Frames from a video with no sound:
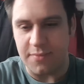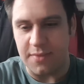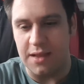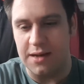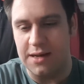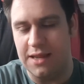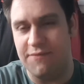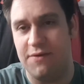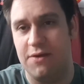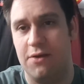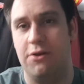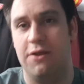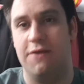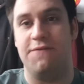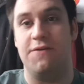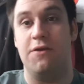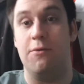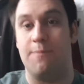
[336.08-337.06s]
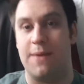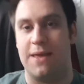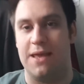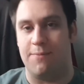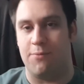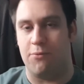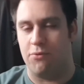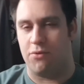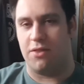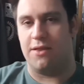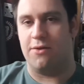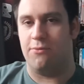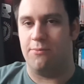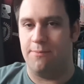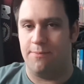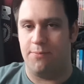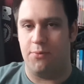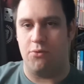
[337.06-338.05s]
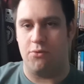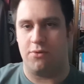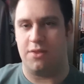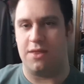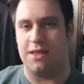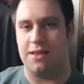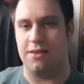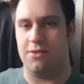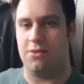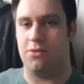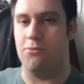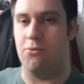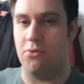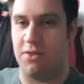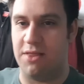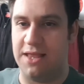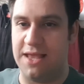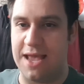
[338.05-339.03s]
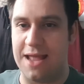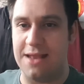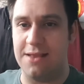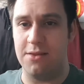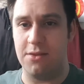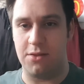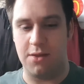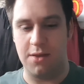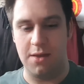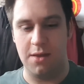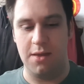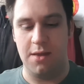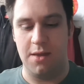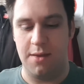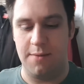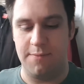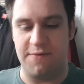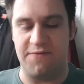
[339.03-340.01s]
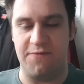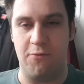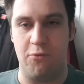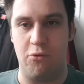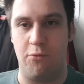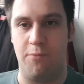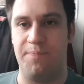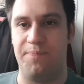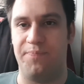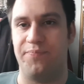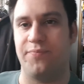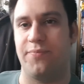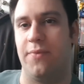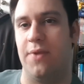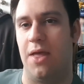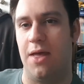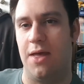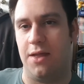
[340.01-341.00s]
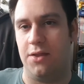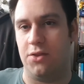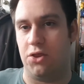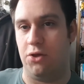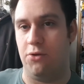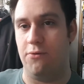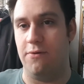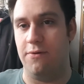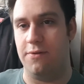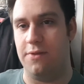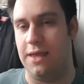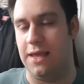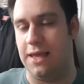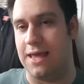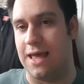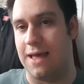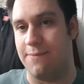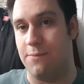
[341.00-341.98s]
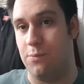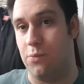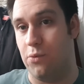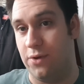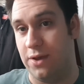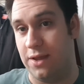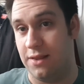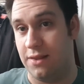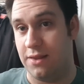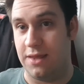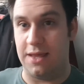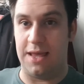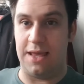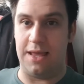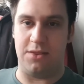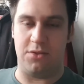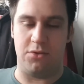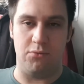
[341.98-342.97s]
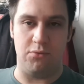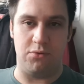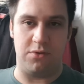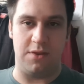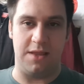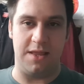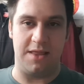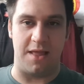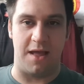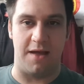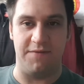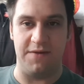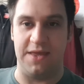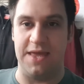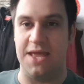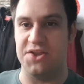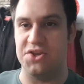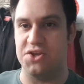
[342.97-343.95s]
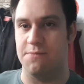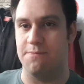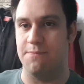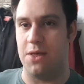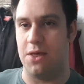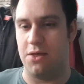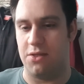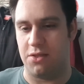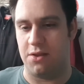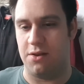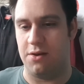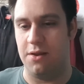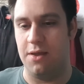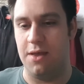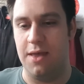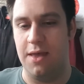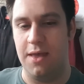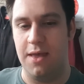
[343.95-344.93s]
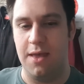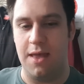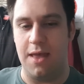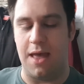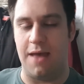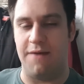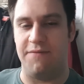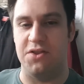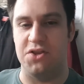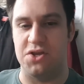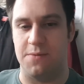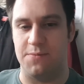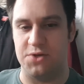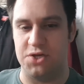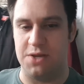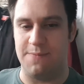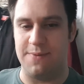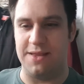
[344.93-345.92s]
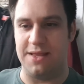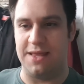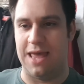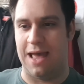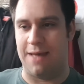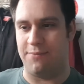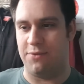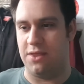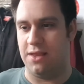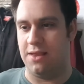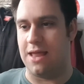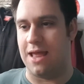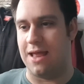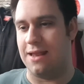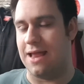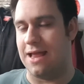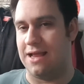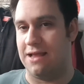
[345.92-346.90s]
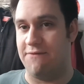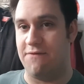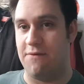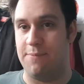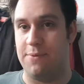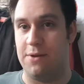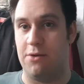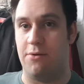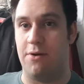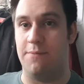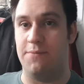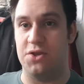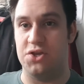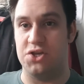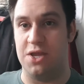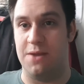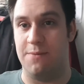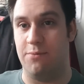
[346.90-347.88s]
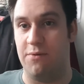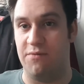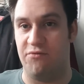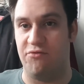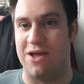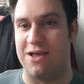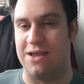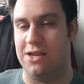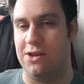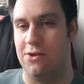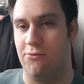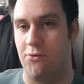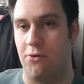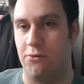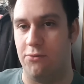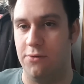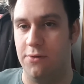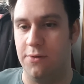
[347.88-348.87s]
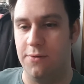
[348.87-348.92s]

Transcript: leaving only a few people still on board towards the end, before the cabin boy and this other kitchen person have to jump ship, and the captain and Agatha blow up the ship with Dracula on.